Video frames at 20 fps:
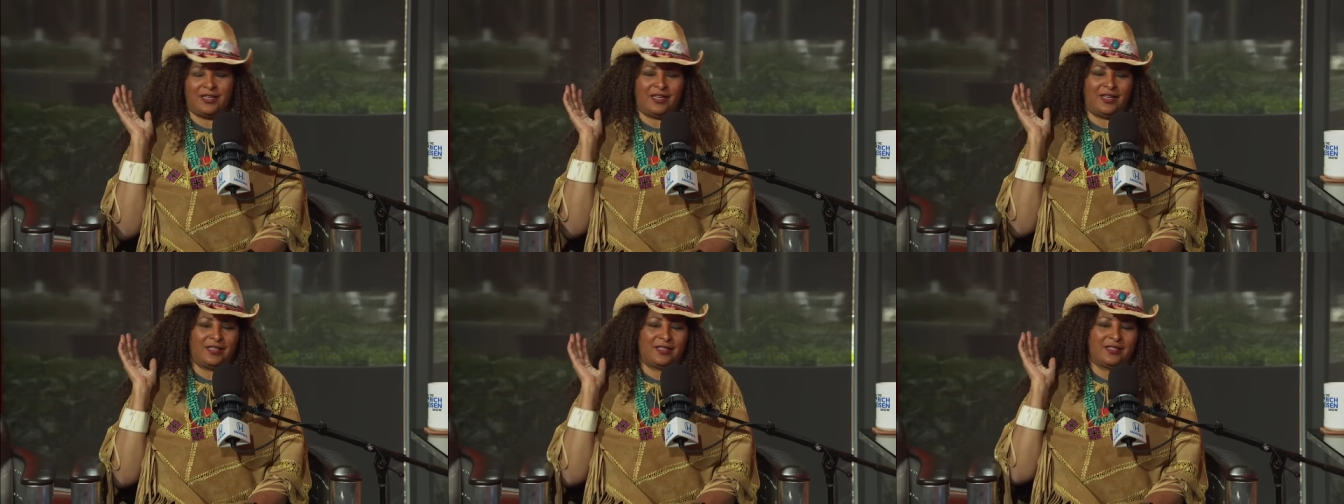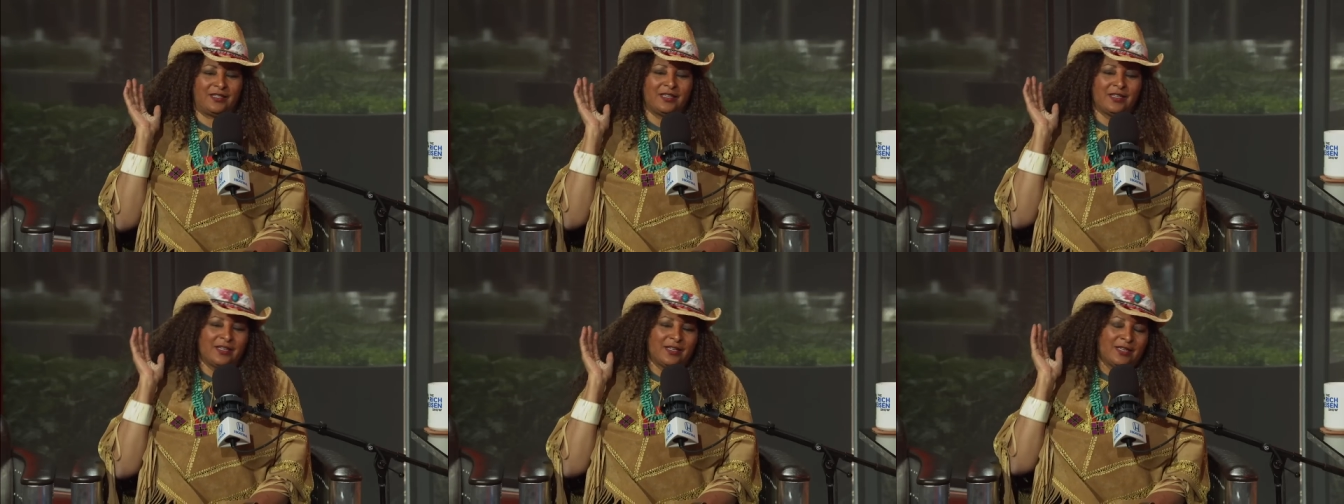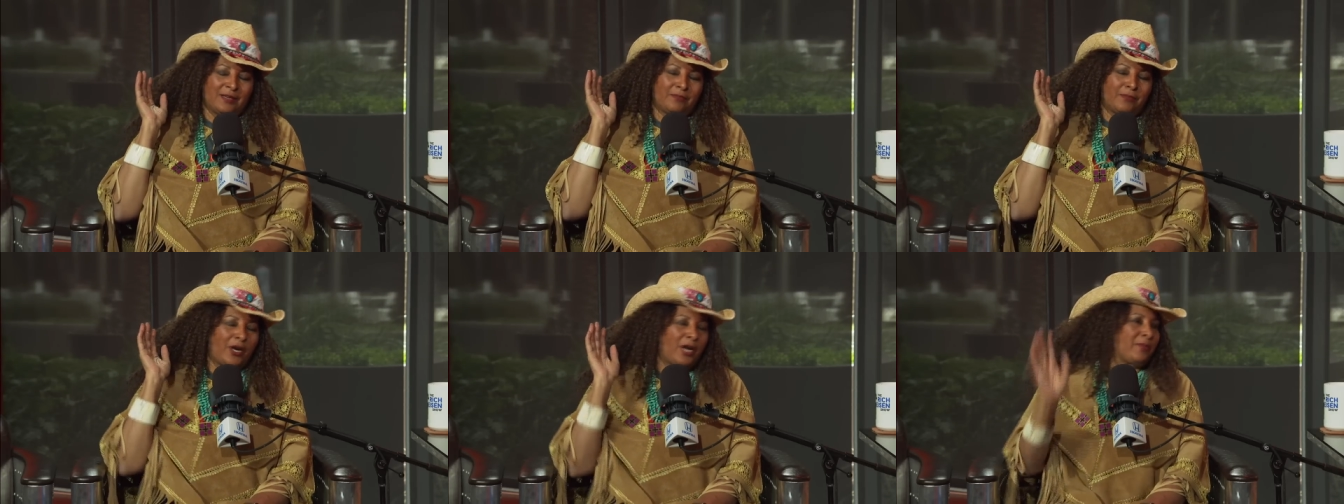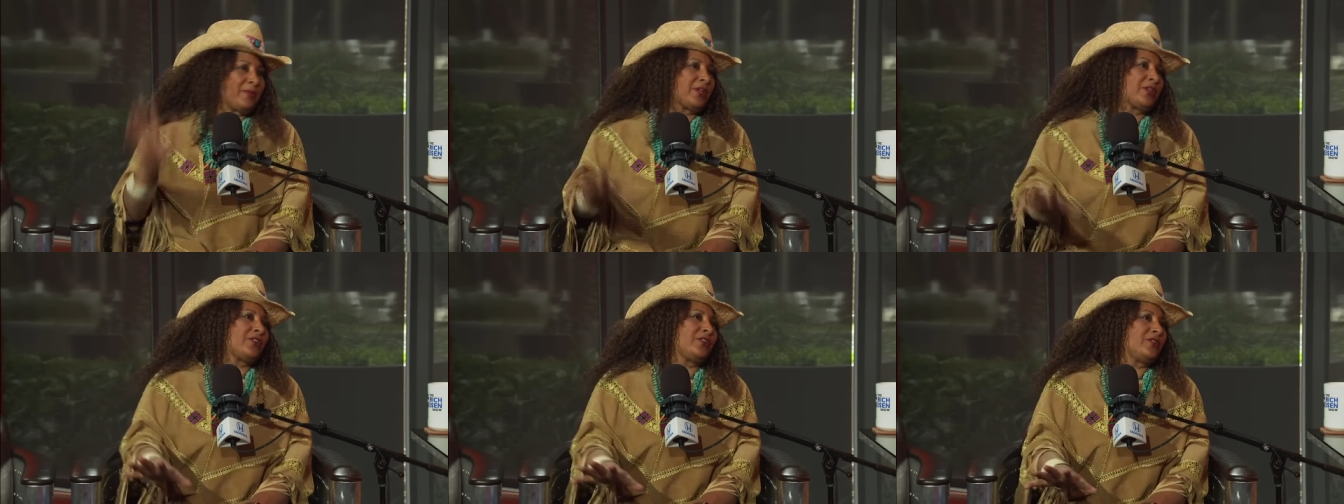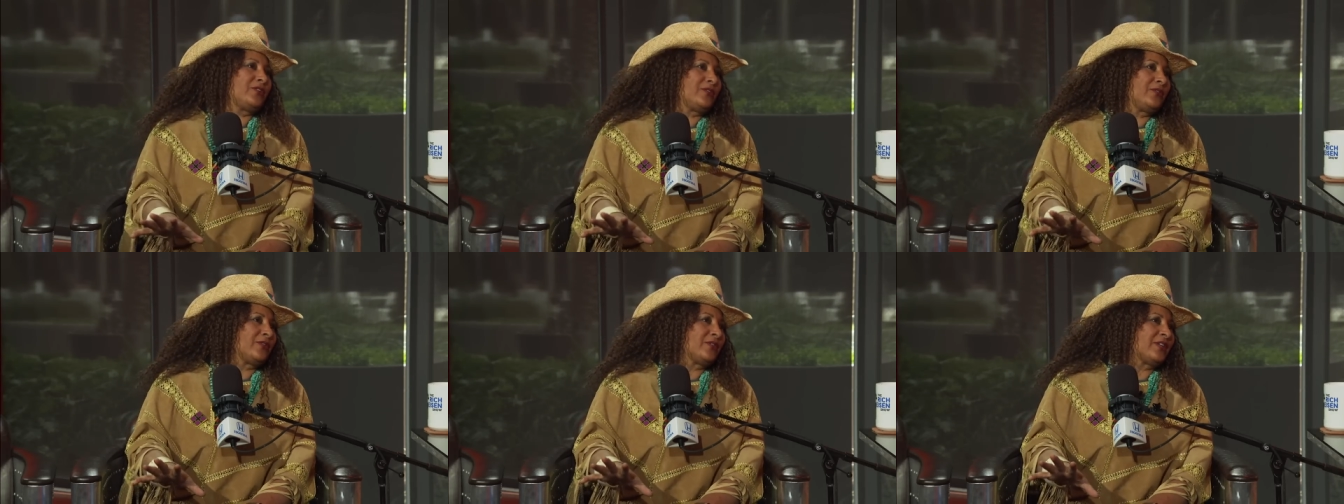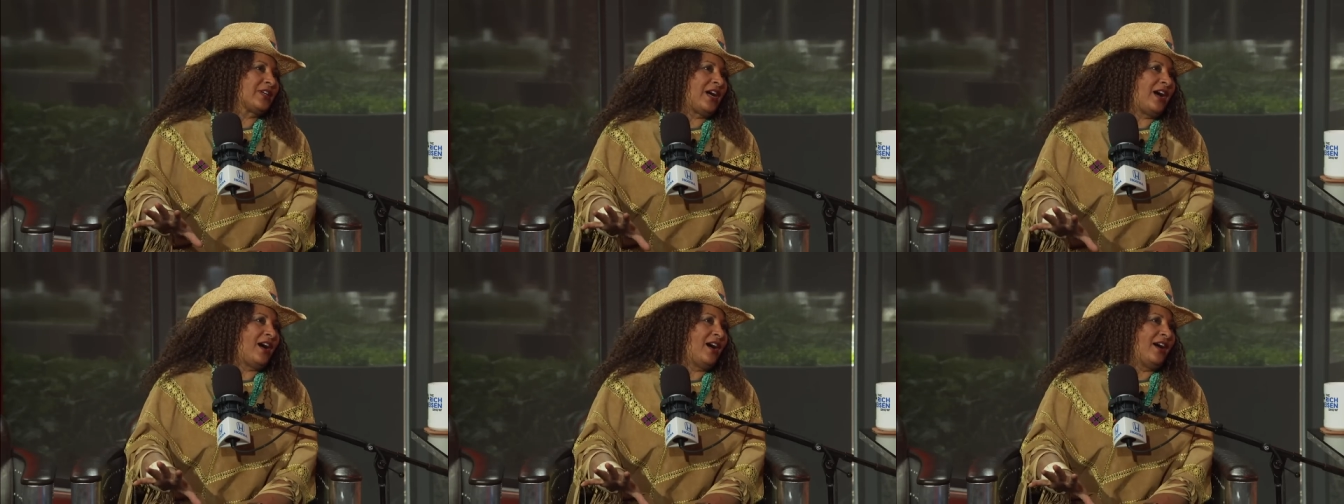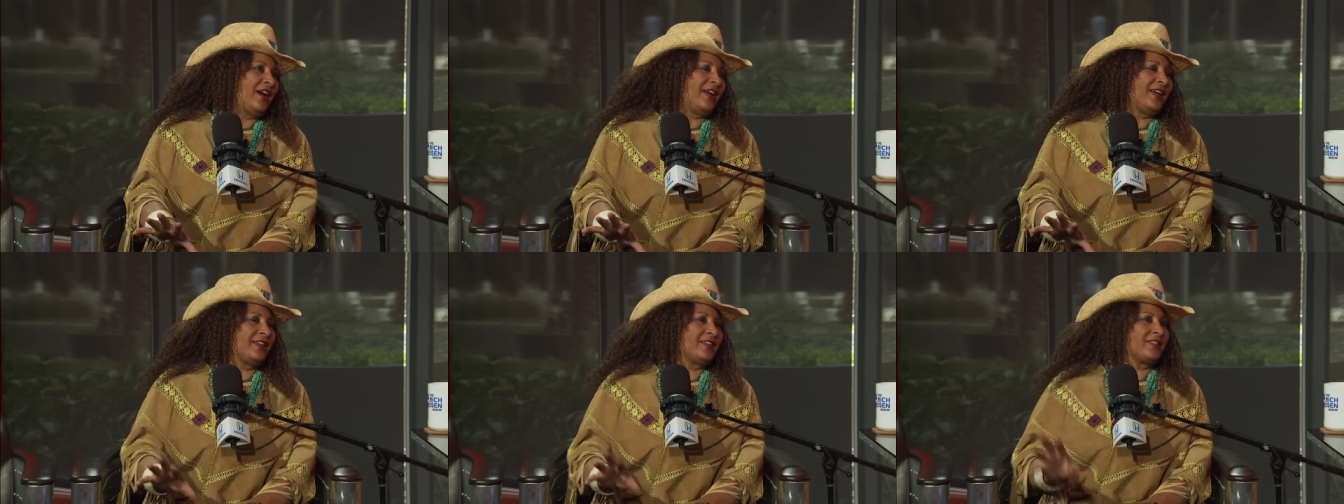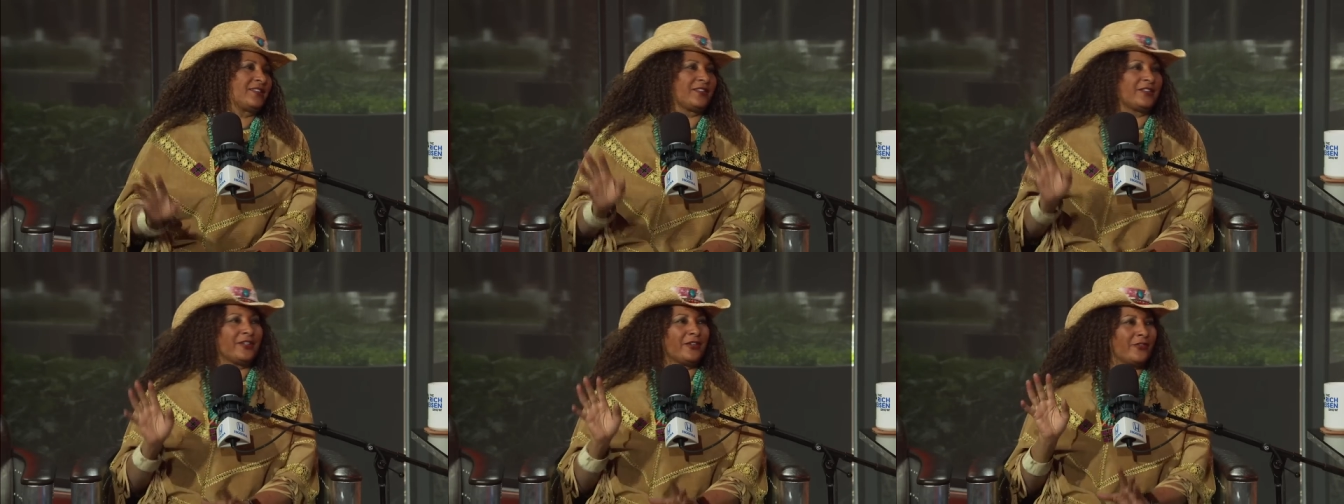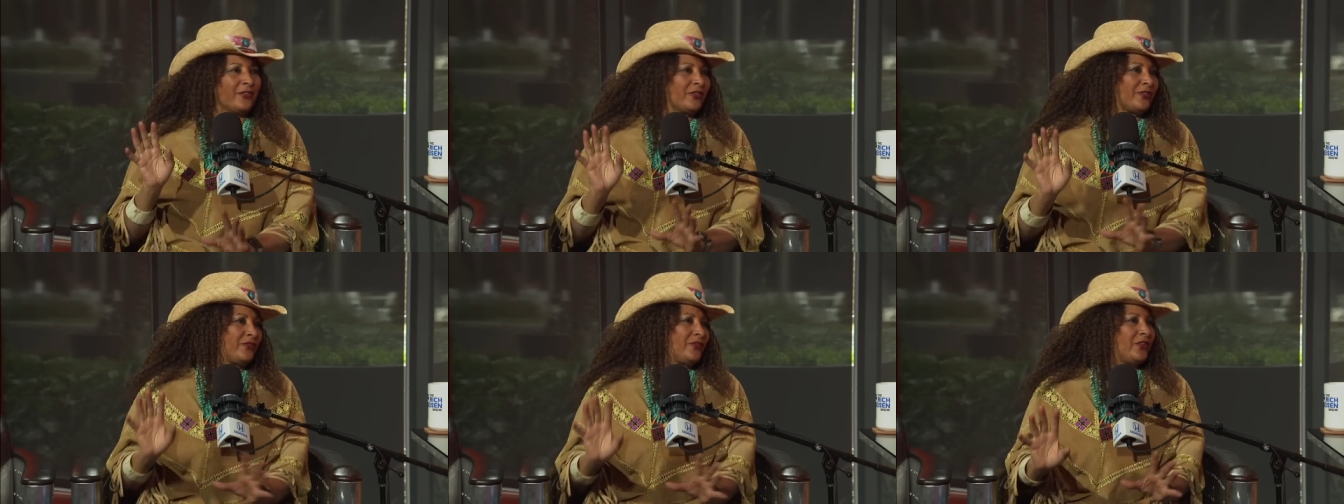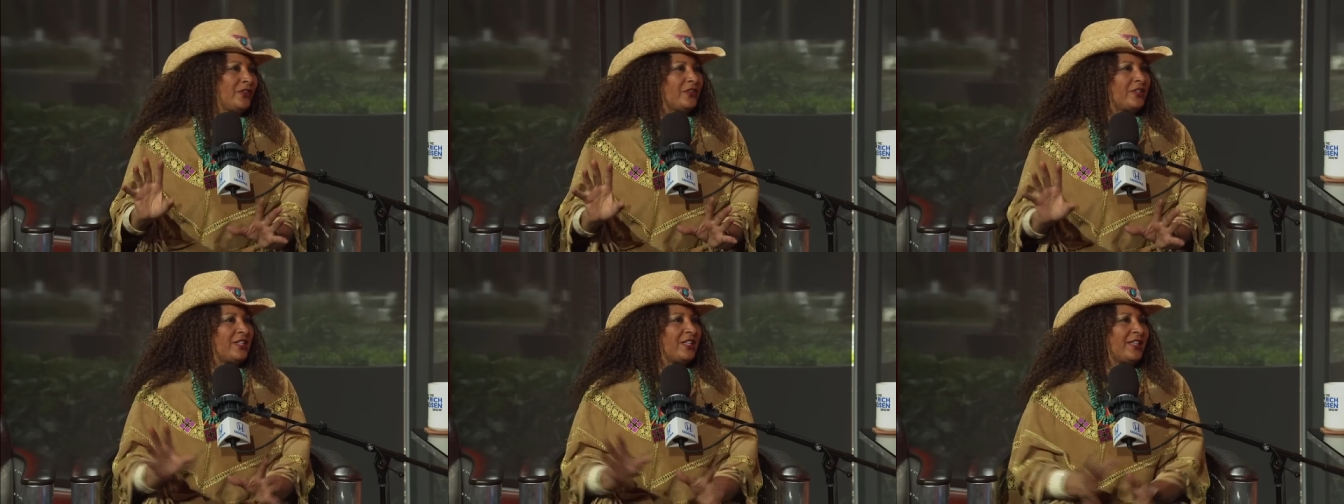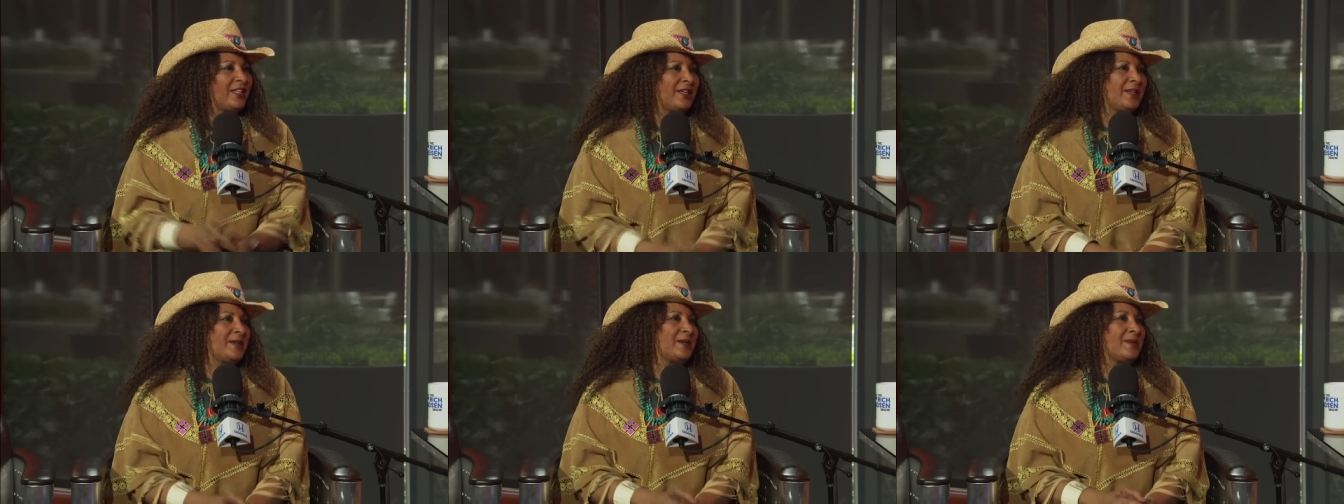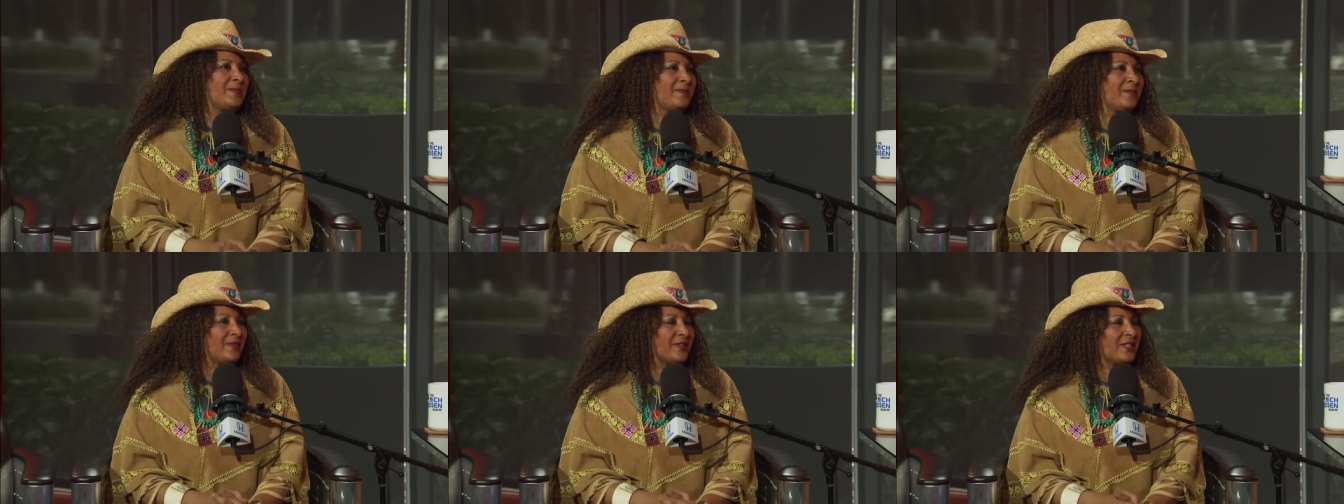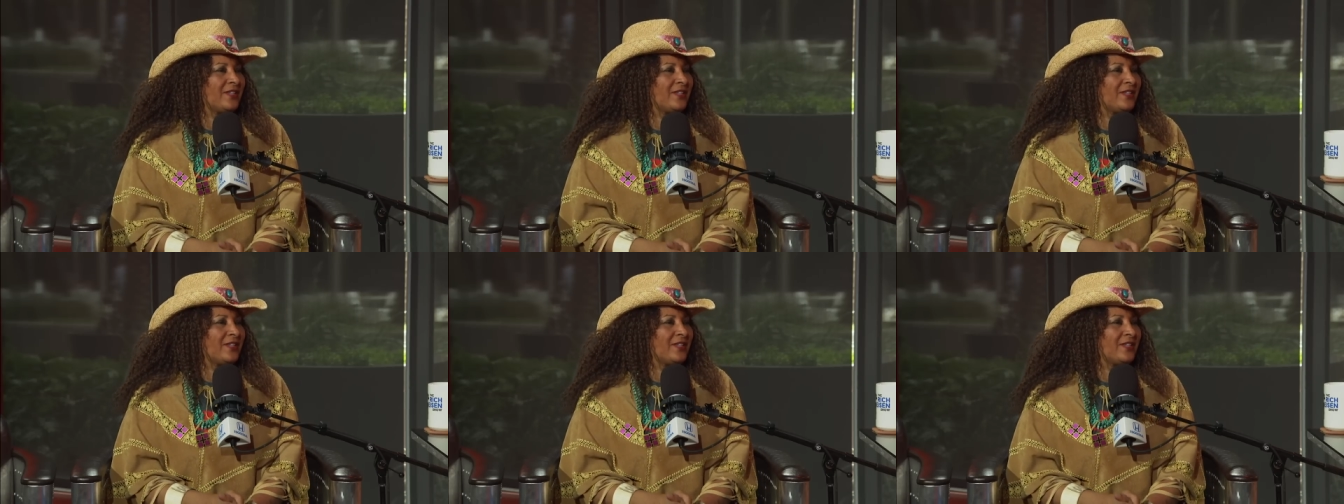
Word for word: a barbecue guy delivered food to them.